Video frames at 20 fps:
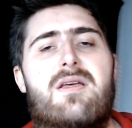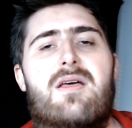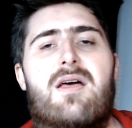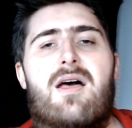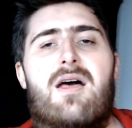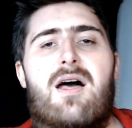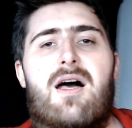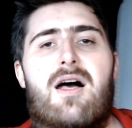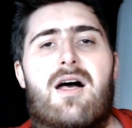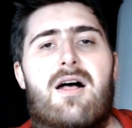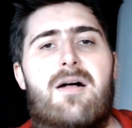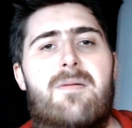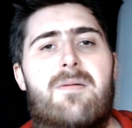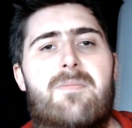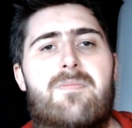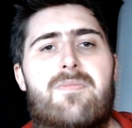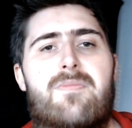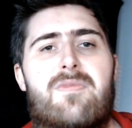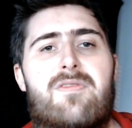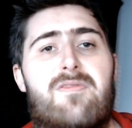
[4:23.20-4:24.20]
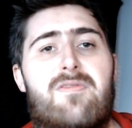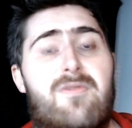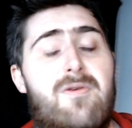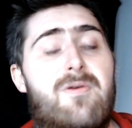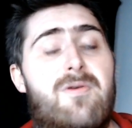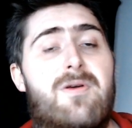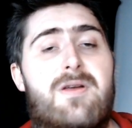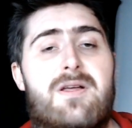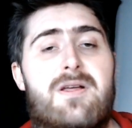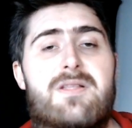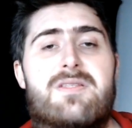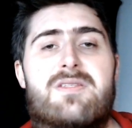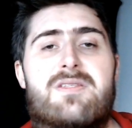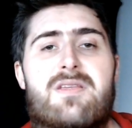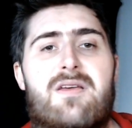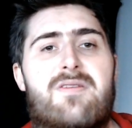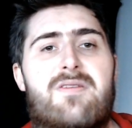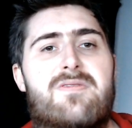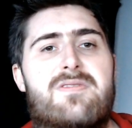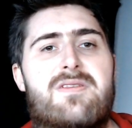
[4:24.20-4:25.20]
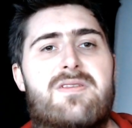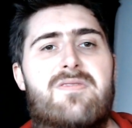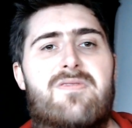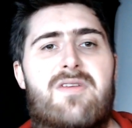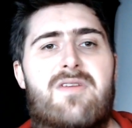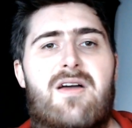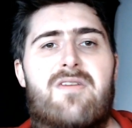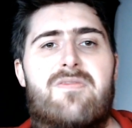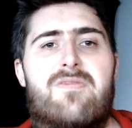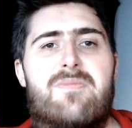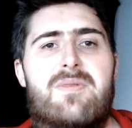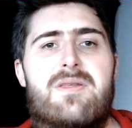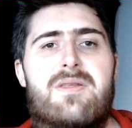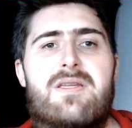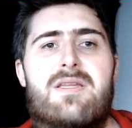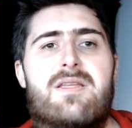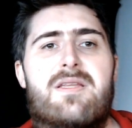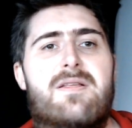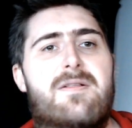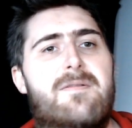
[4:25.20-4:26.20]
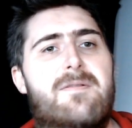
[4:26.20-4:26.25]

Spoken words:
through a conservative government,